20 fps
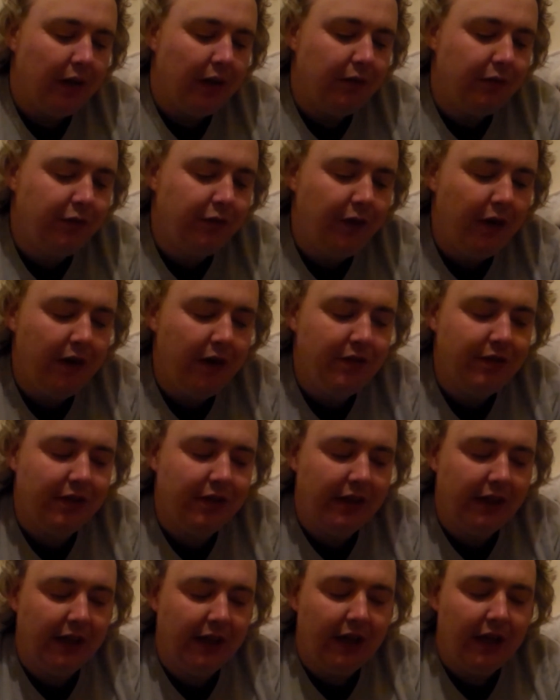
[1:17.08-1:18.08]

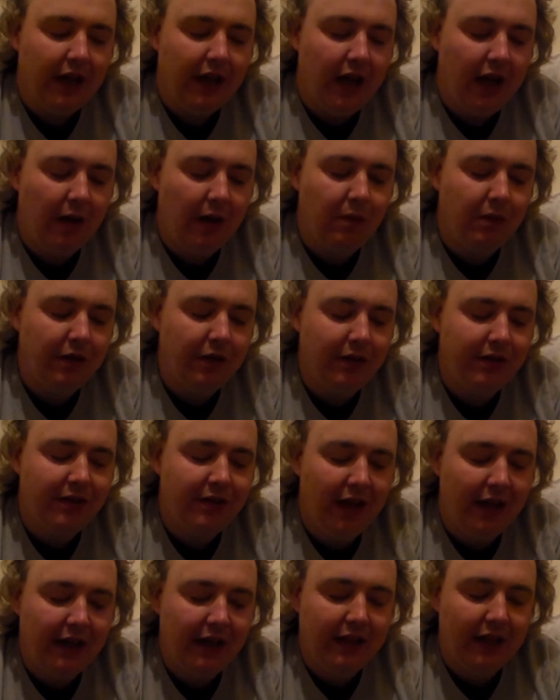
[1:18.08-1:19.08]
firstly, I want to
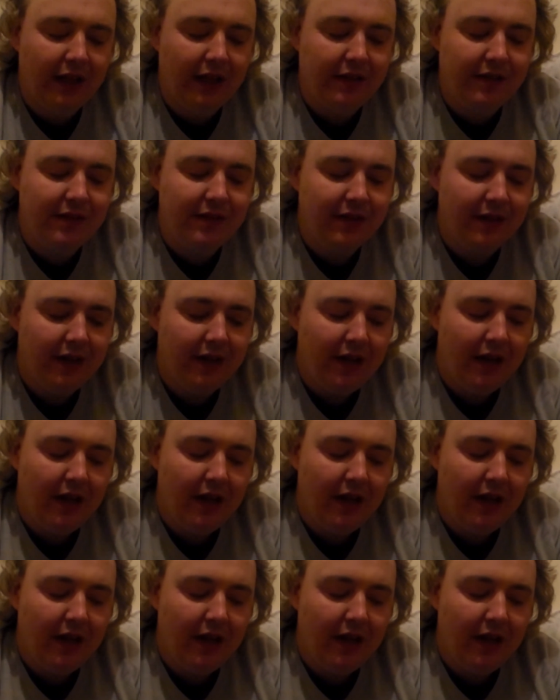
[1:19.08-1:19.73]
say that